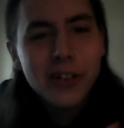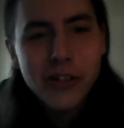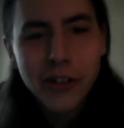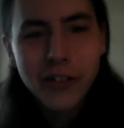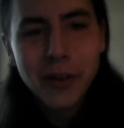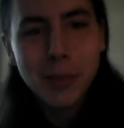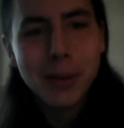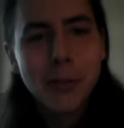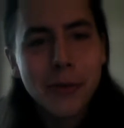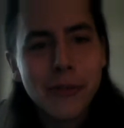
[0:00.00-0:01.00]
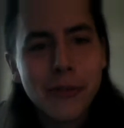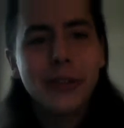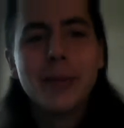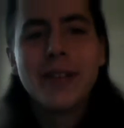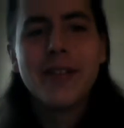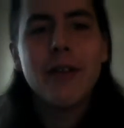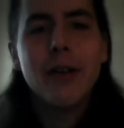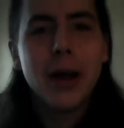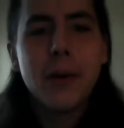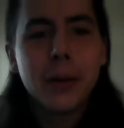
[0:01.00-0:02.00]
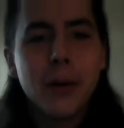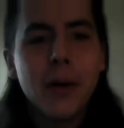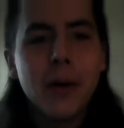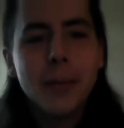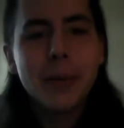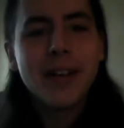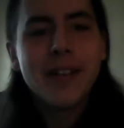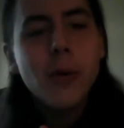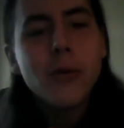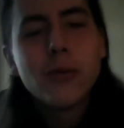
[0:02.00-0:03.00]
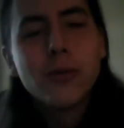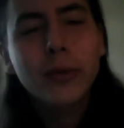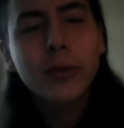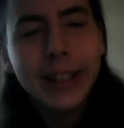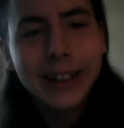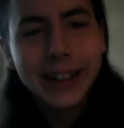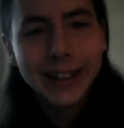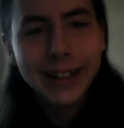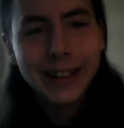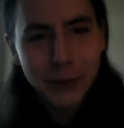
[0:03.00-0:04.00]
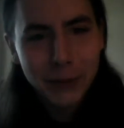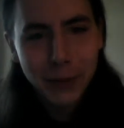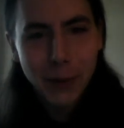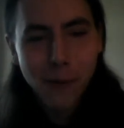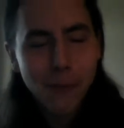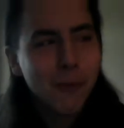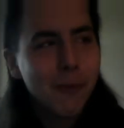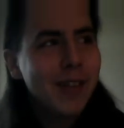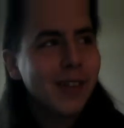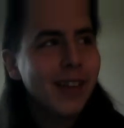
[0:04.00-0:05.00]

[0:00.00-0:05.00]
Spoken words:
Justin Bieber's limits on alcohol? Because I would really love to know. Was it